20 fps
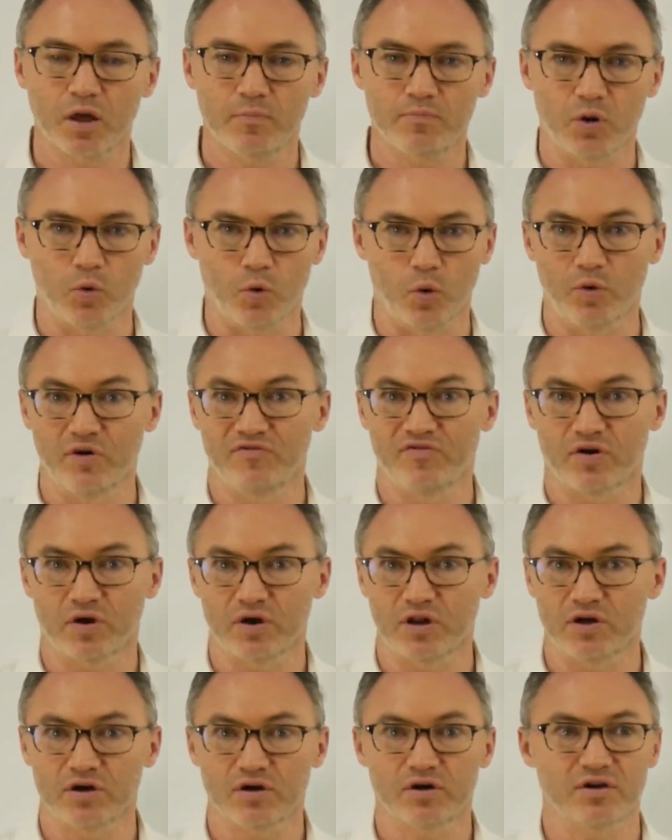But what we've
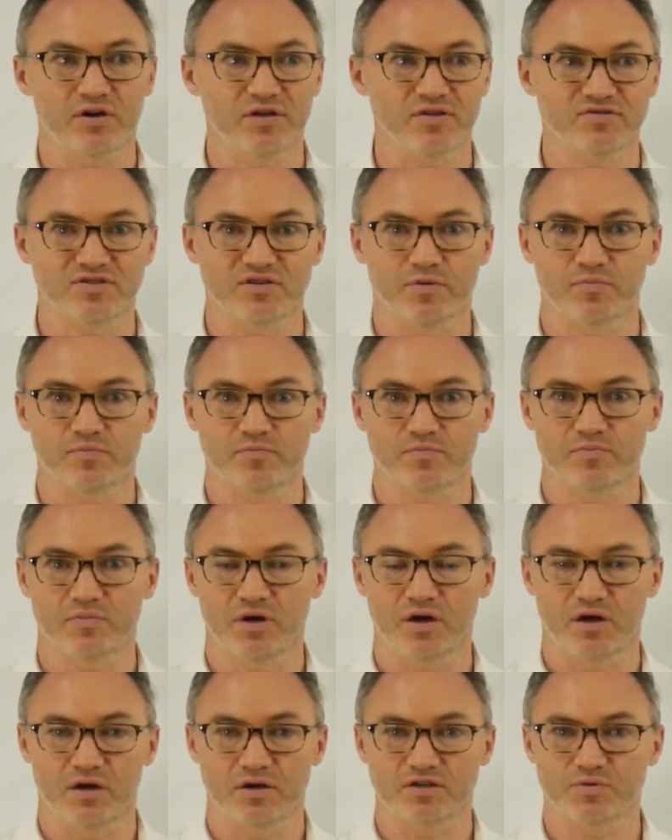already heard is someone
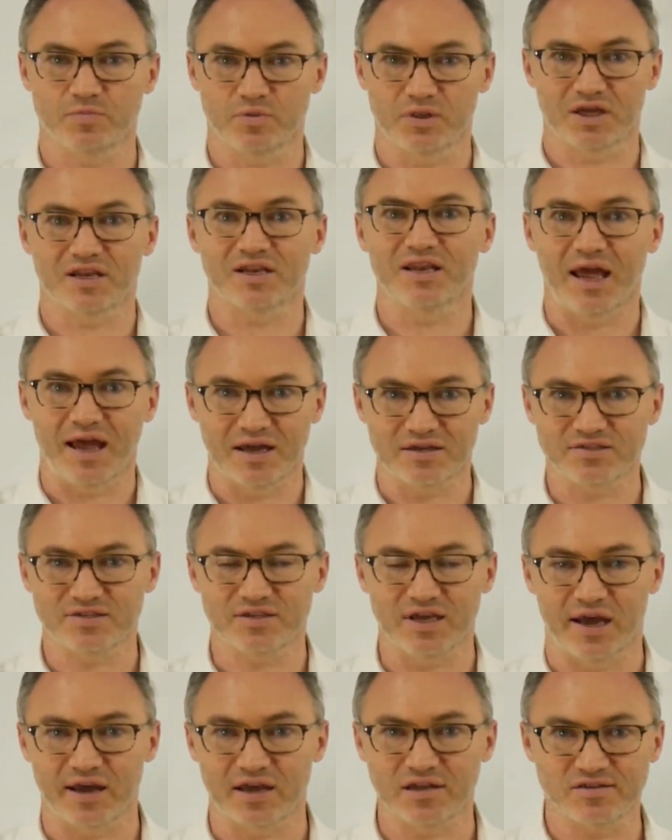like
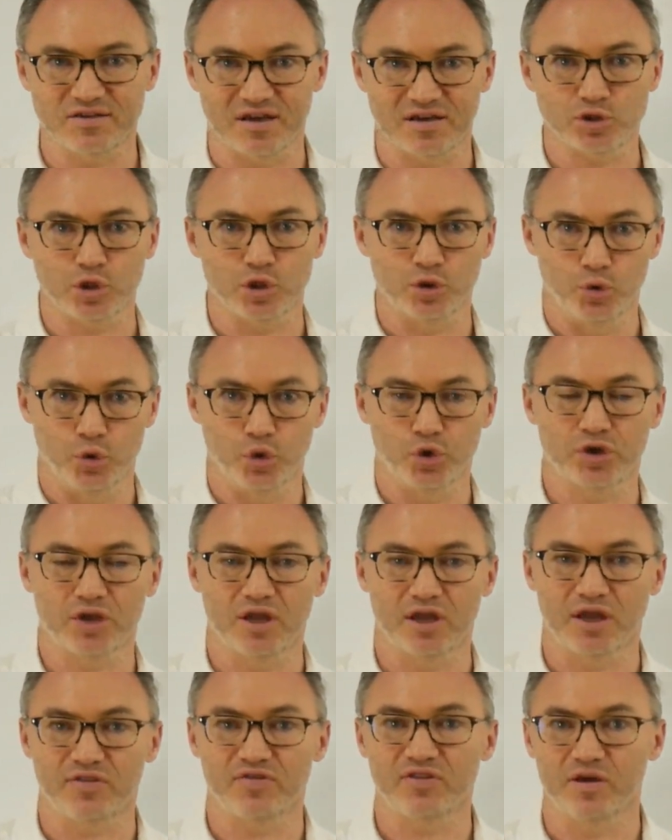NASDAQ is actually
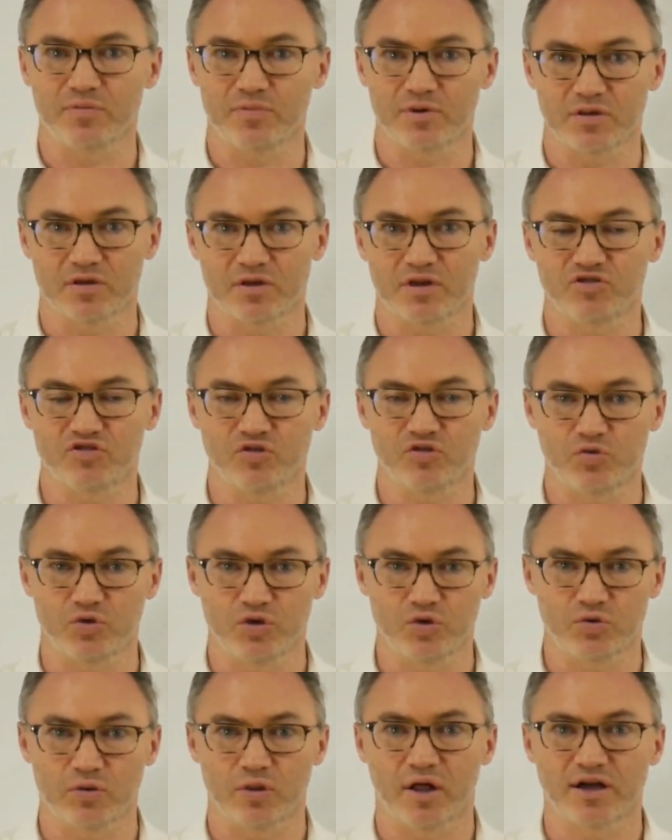looking at the ability to
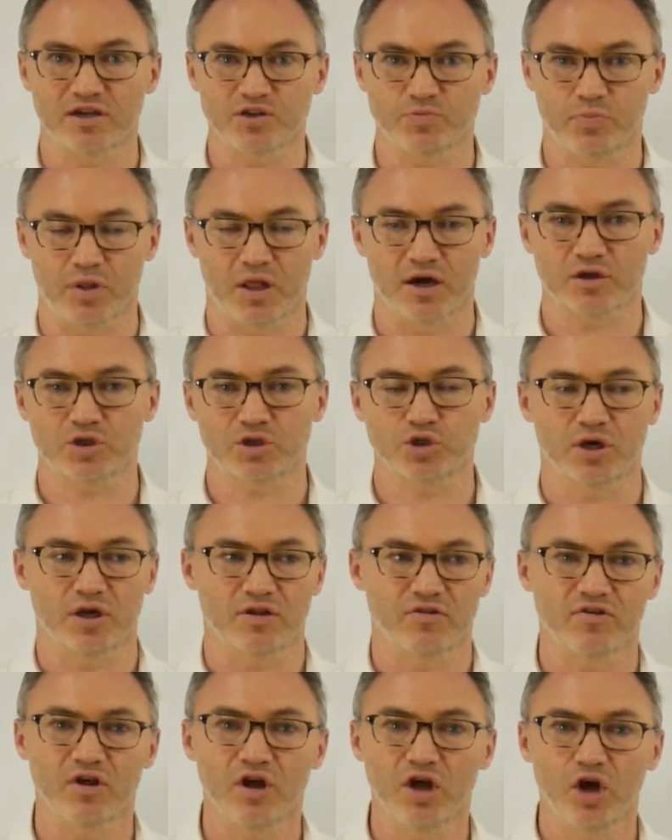utilize
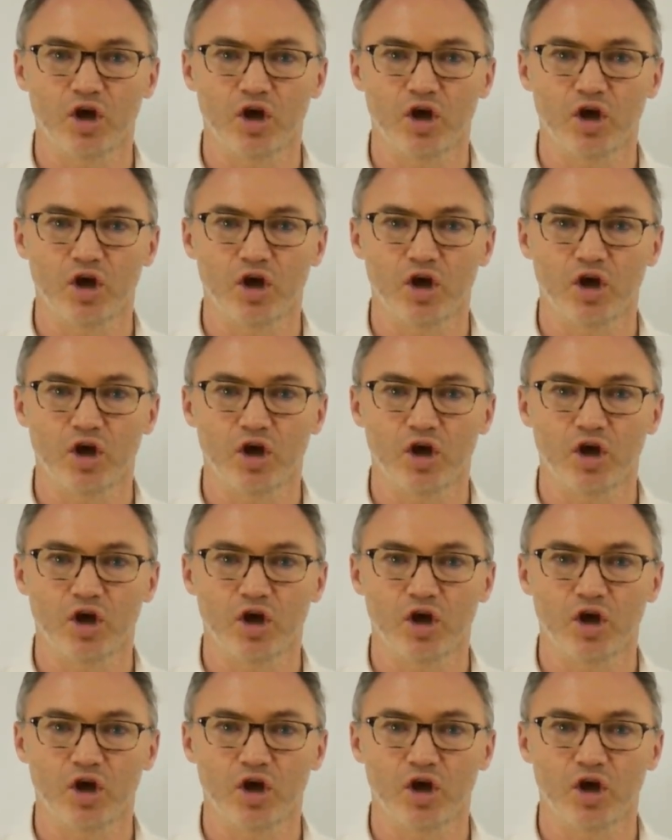blockchains.